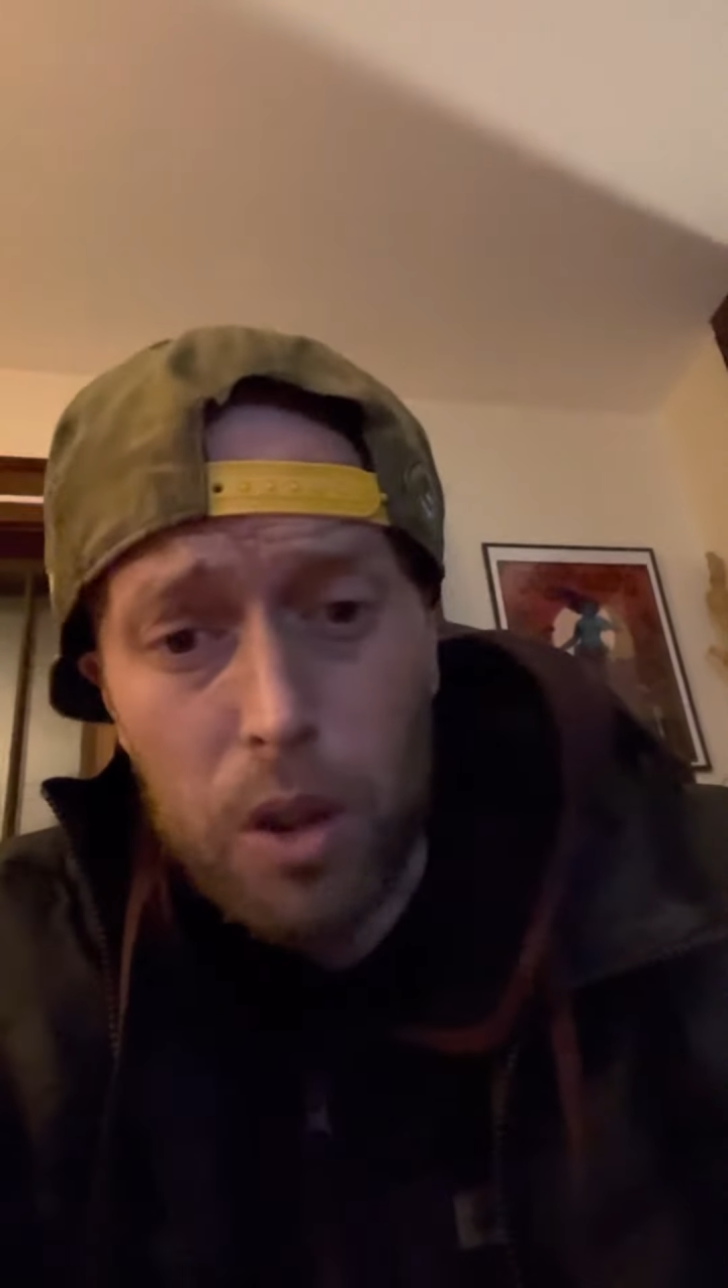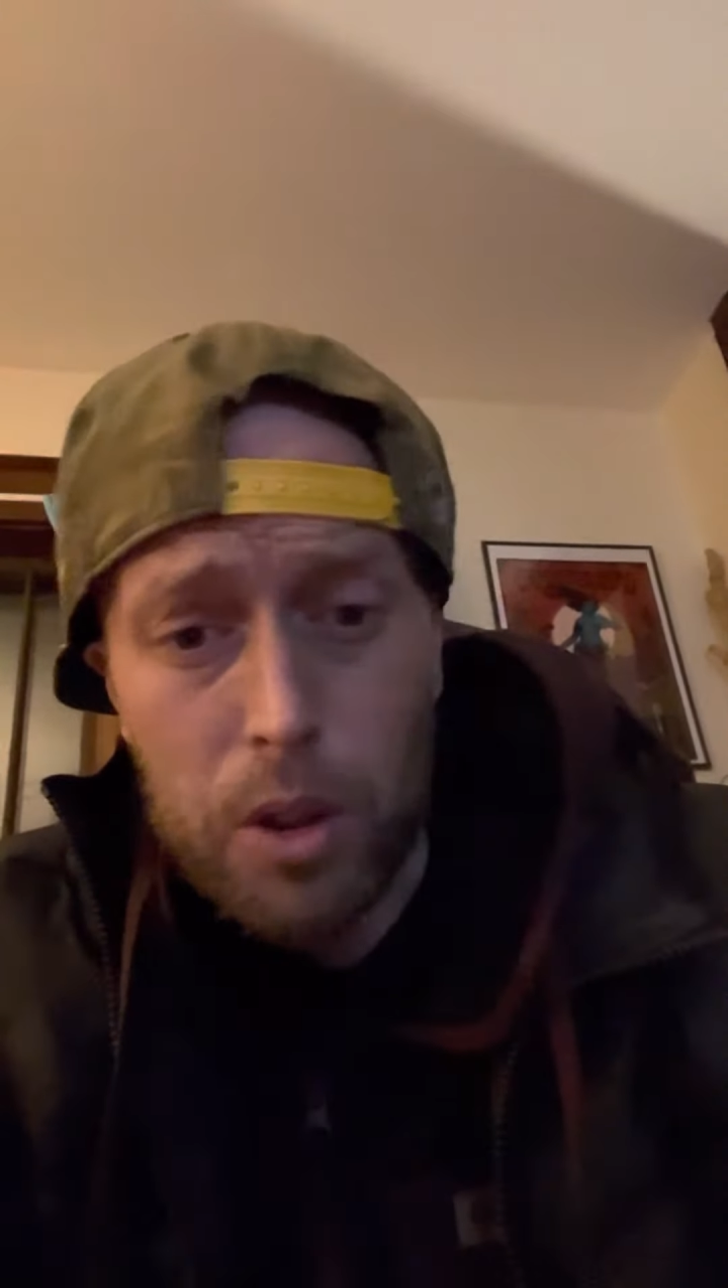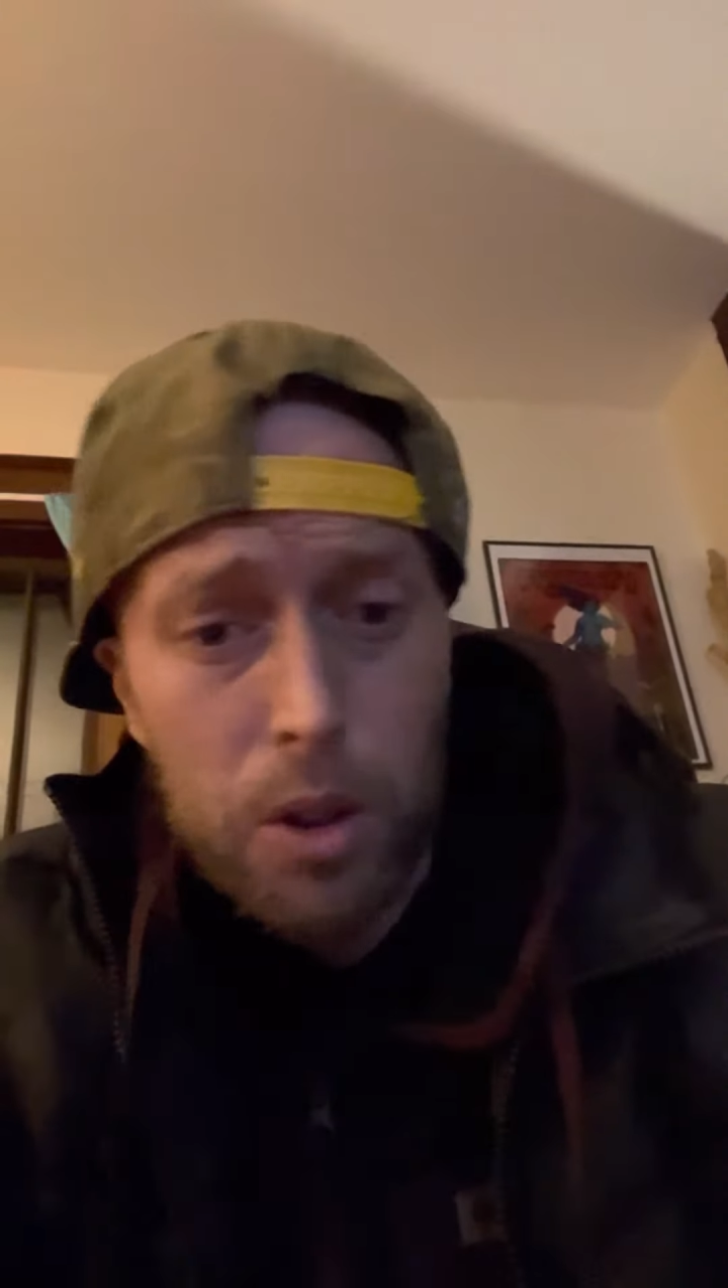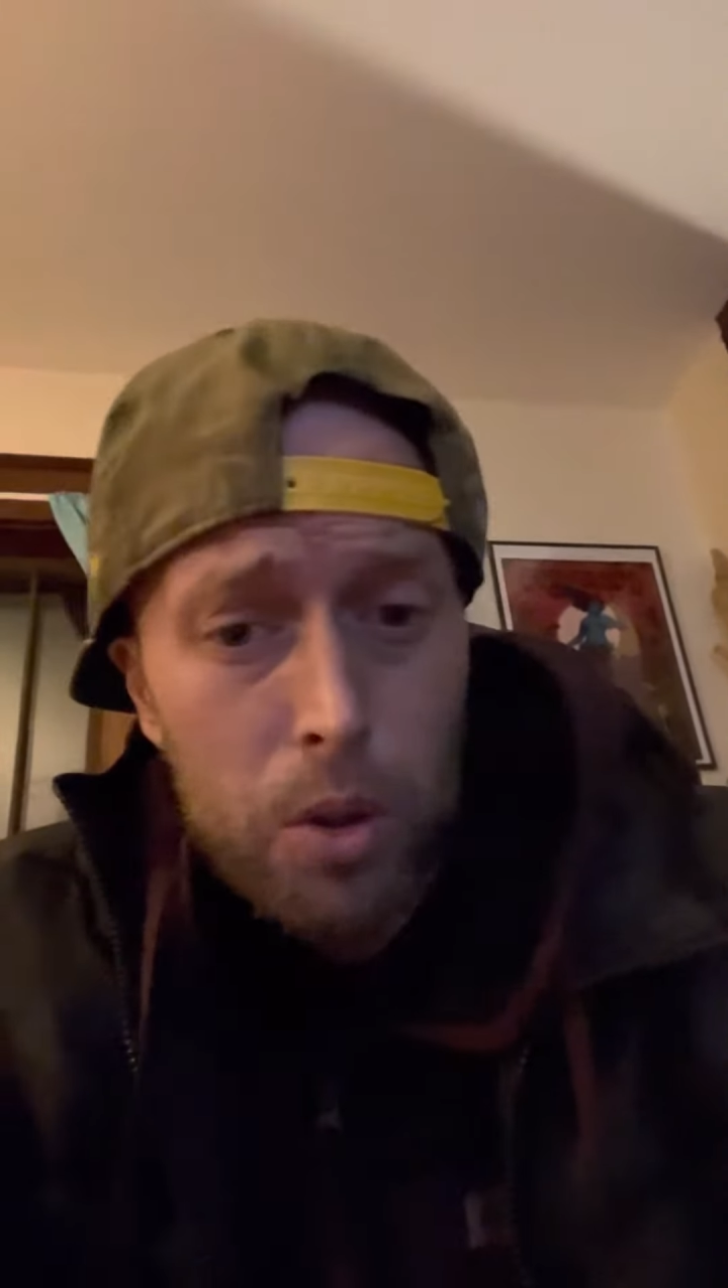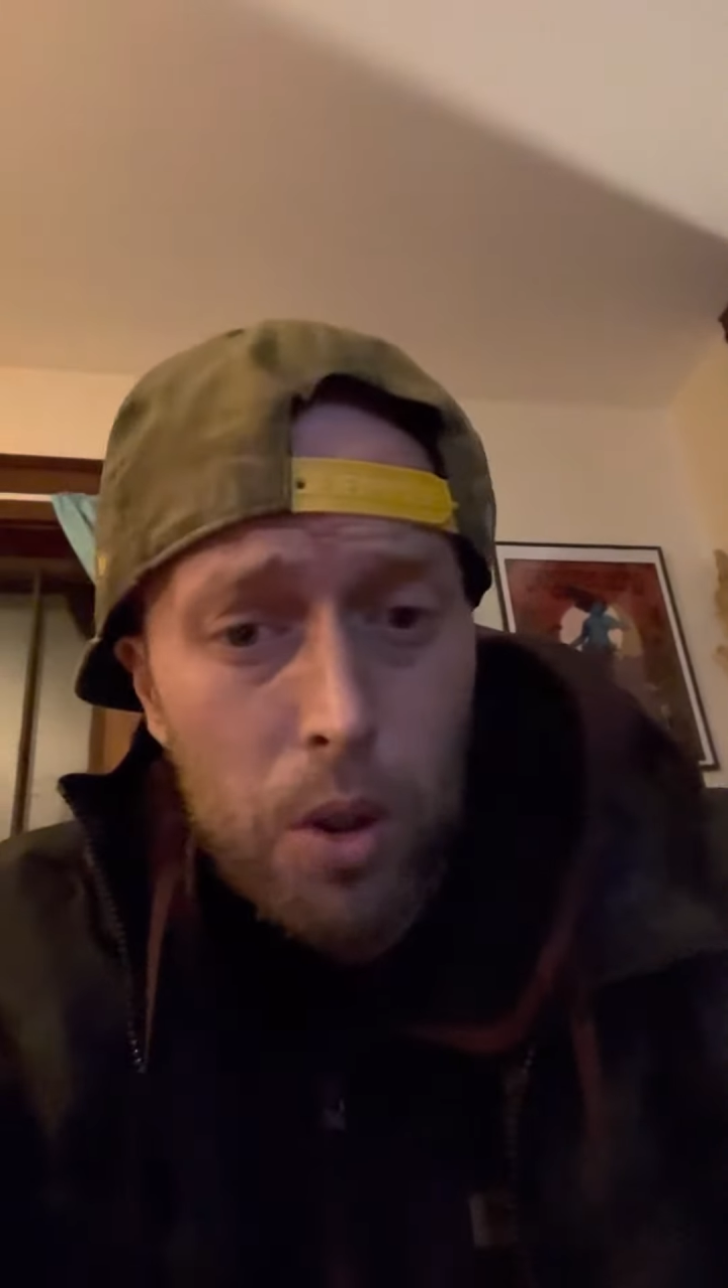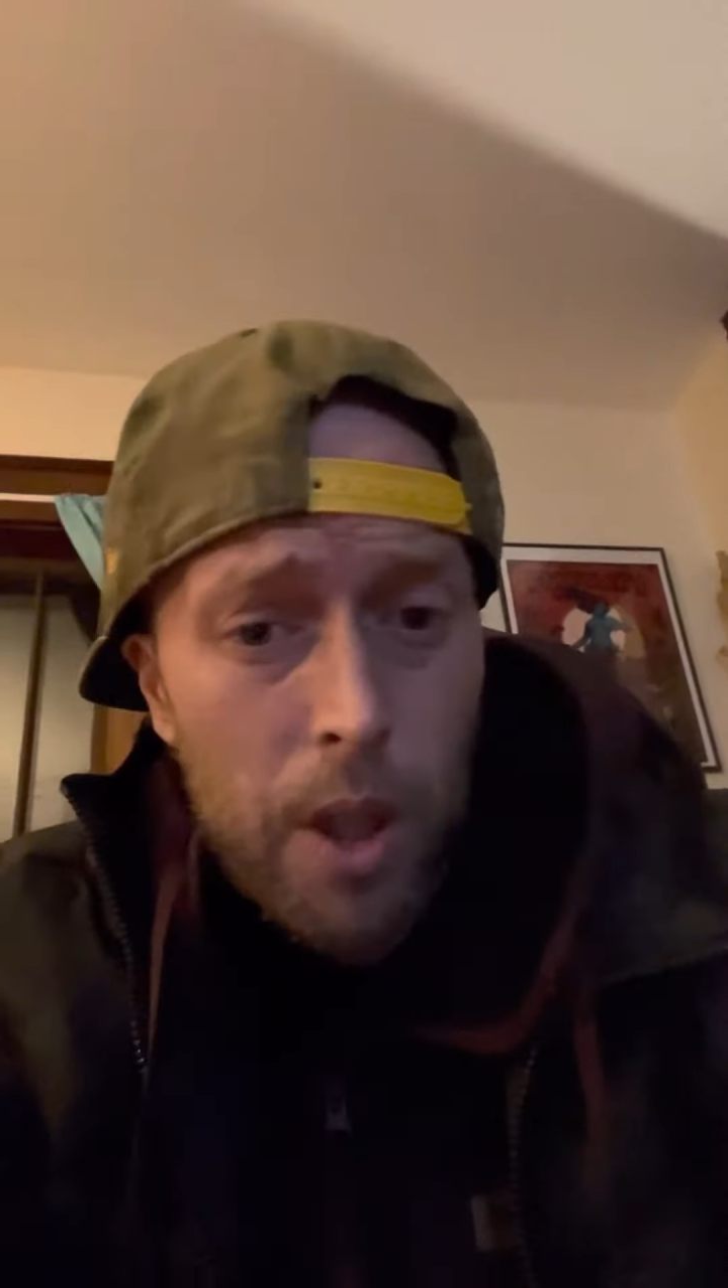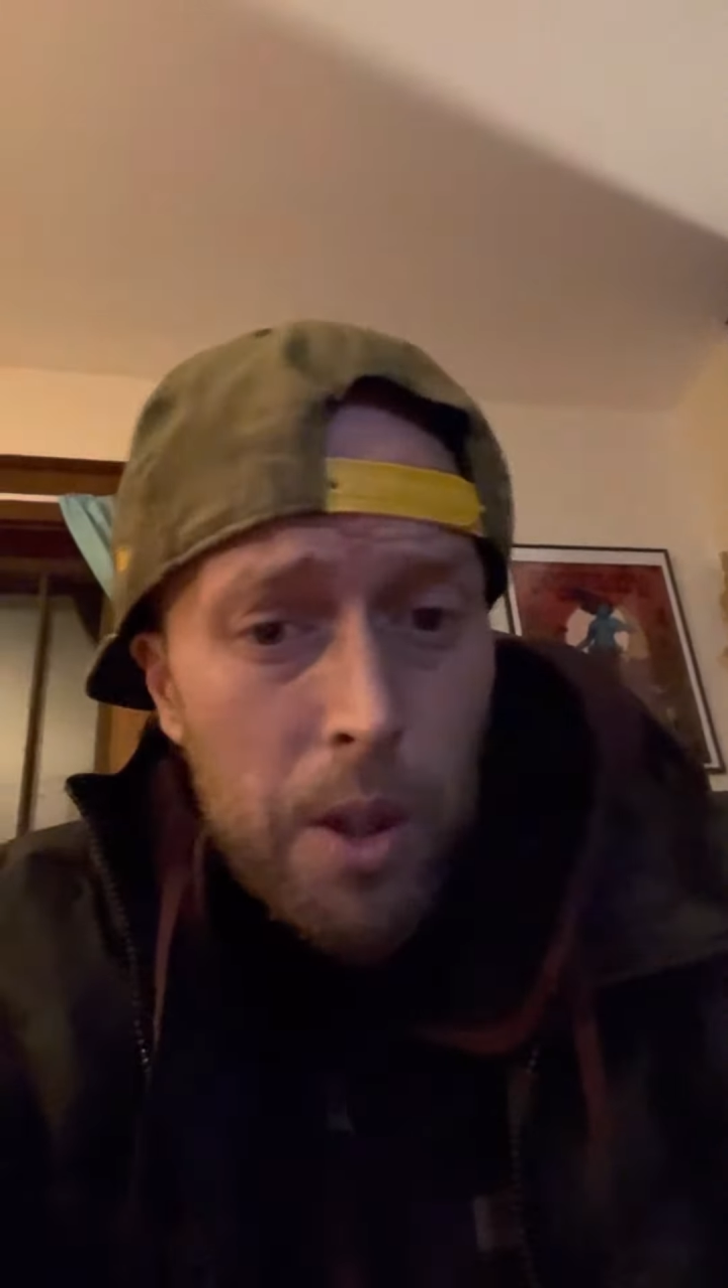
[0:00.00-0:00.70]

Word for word: just trying